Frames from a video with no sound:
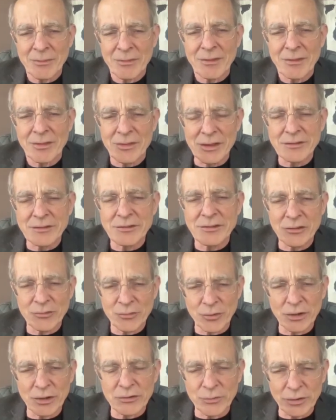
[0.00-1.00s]
This is
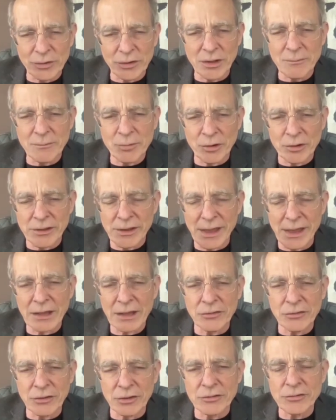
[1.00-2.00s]
what's really important. The
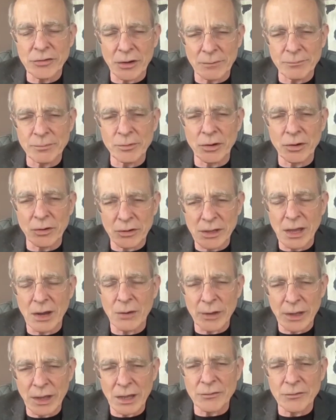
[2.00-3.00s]
axle of the truck broke. Yeah,
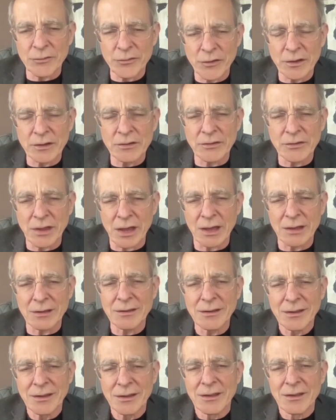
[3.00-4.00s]
we got to fix that.
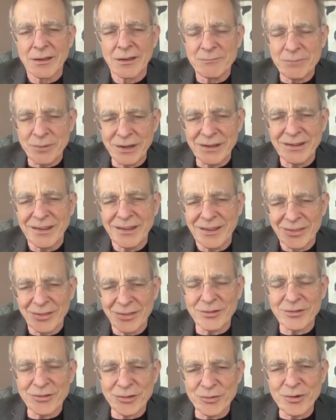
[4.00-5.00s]
But
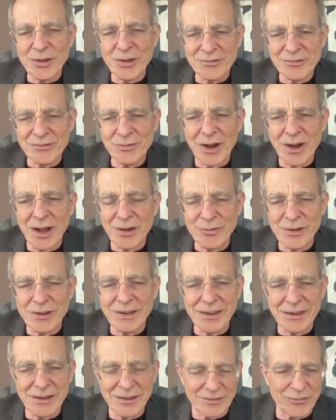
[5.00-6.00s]
there's a reason why we
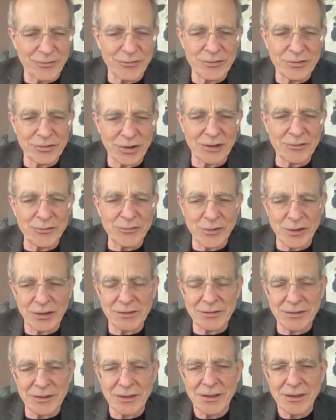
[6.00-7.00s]
need a truck
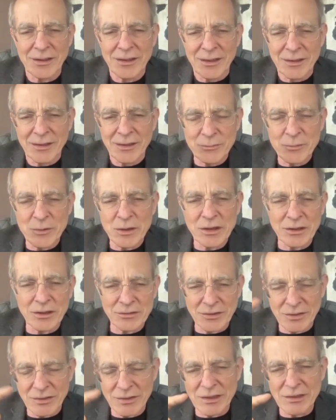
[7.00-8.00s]
fixed. It's because
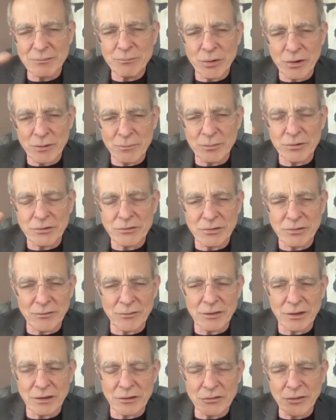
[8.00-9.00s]
of these purpose-driven
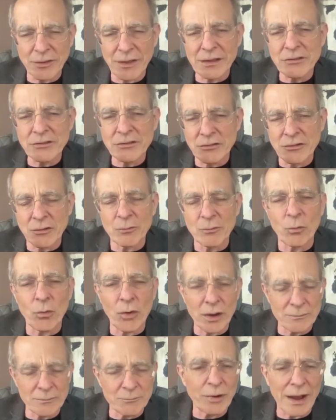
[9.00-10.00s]
things. So that's just
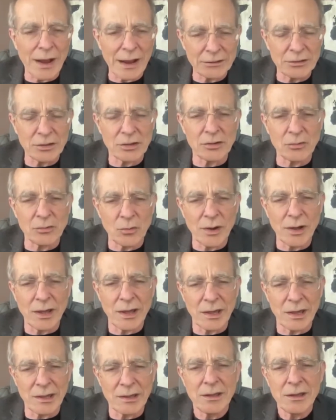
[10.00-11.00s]
one practical
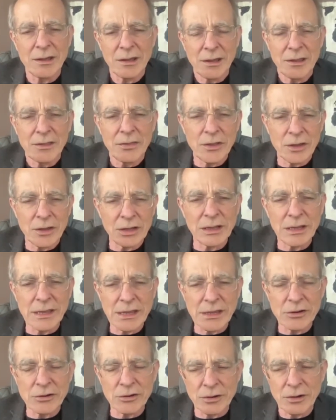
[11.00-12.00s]
way that a
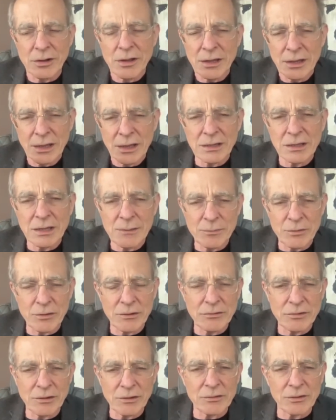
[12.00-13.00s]
leader can keep these
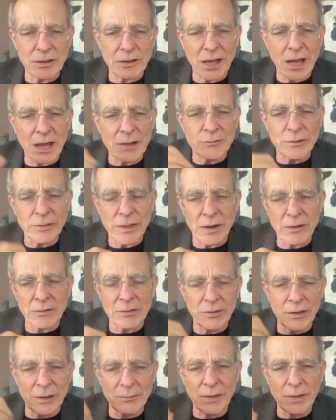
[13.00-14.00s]
things alive without
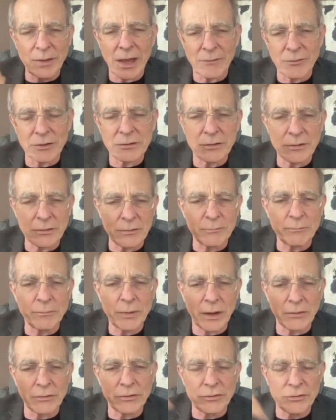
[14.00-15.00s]
them having to
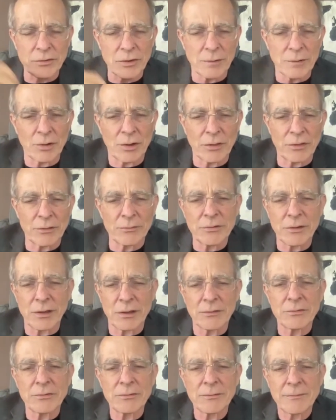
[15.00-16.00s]
pound the drum all
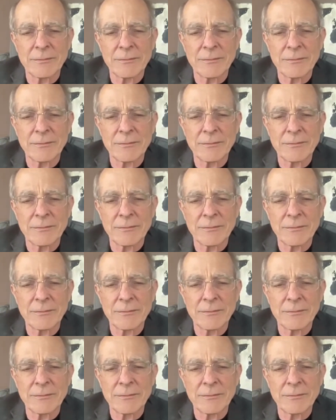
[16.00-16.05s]
themselves.